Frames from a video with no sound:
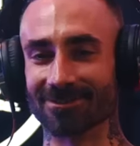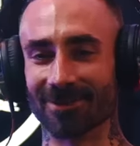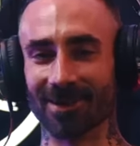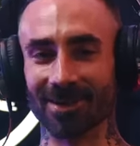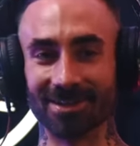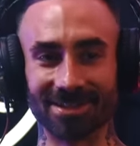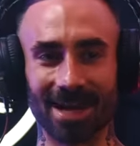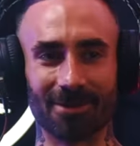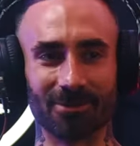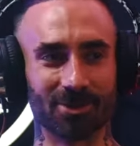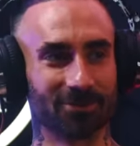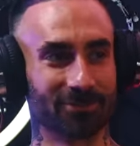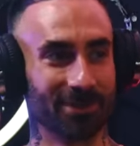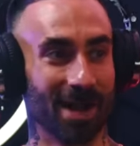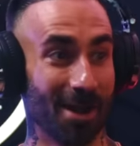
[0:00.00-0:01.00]
funny, because I
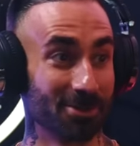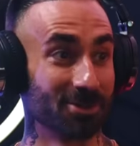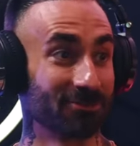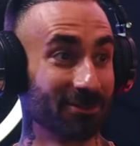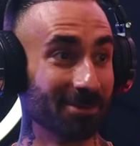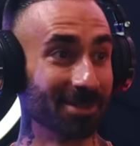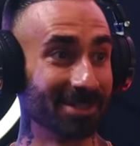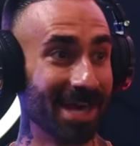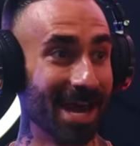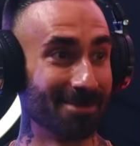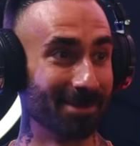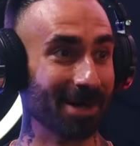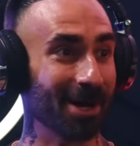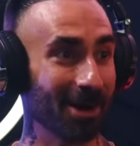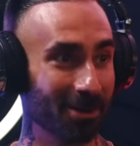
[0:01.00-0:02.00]
was I was filming that in
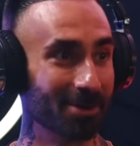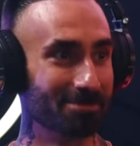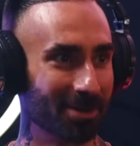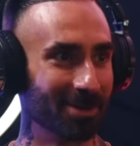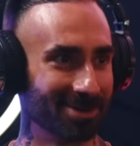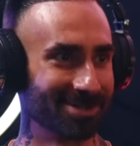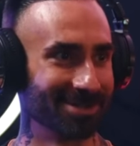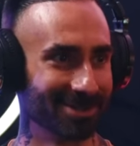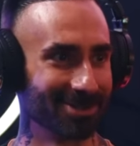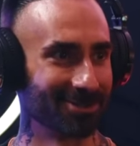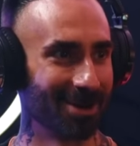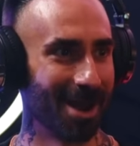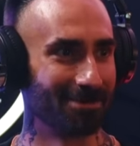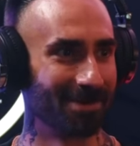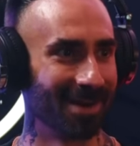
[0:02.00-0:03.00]
my own personal trap